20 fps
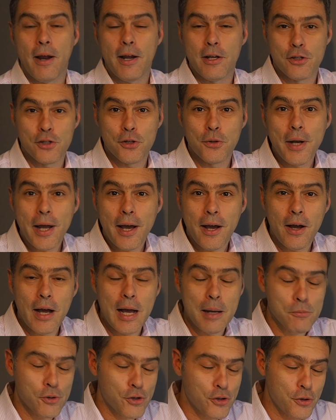So now
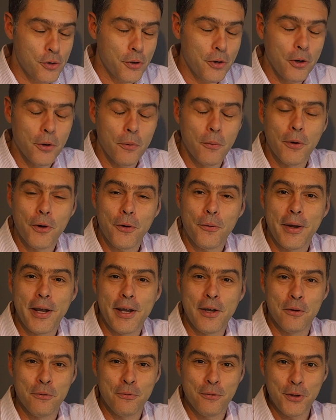I'm sure you're
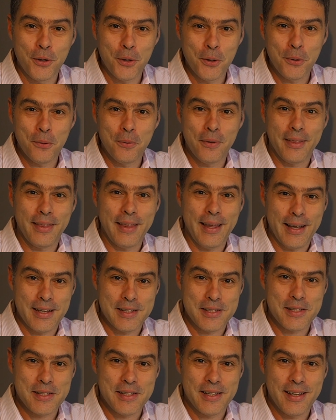wondering a few
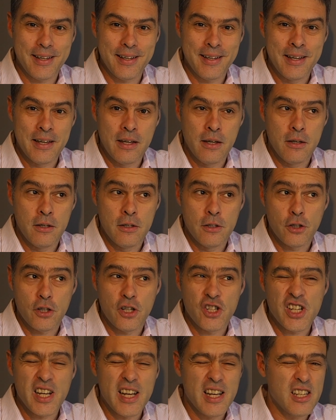things,
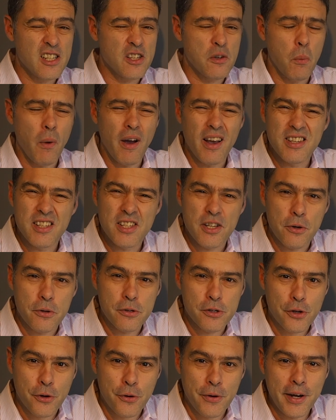such as why is there
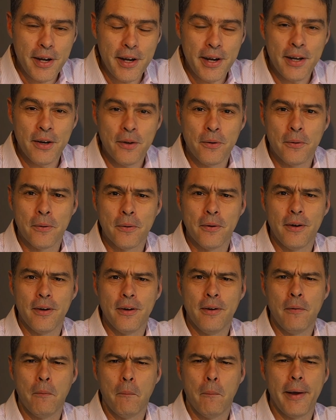a screen
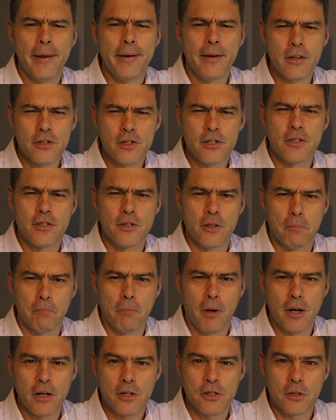or why does the
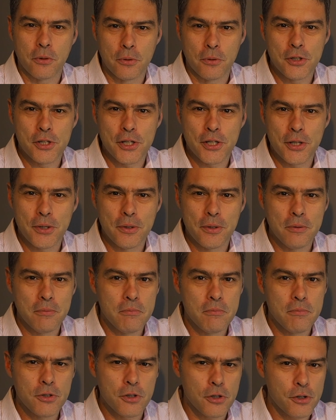box look
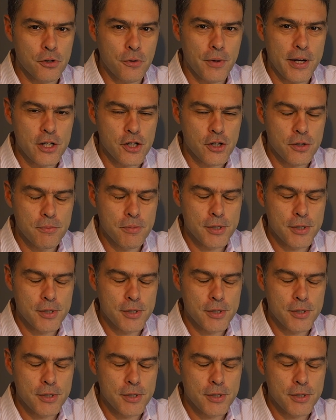so strange?